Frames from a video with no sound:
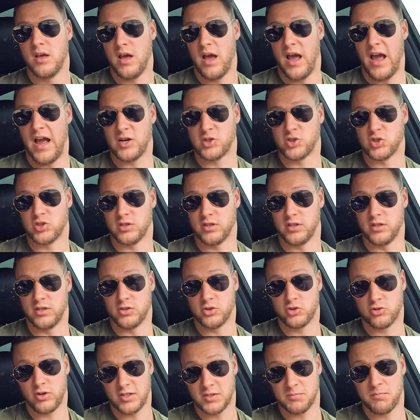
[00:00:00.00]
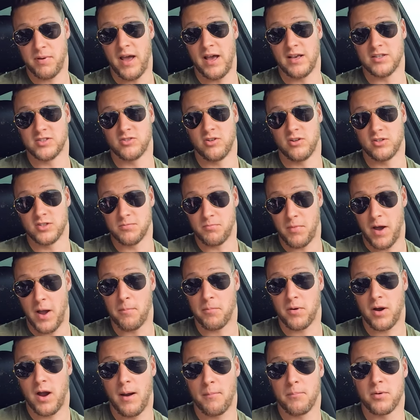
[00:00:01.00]
actually trespassed onto my
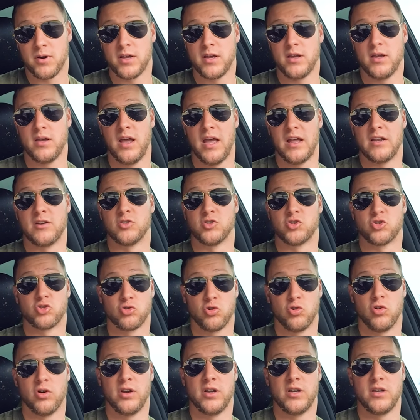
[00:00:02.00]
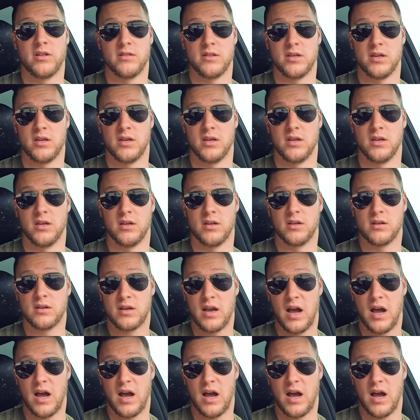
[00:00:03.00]
property and destroyed the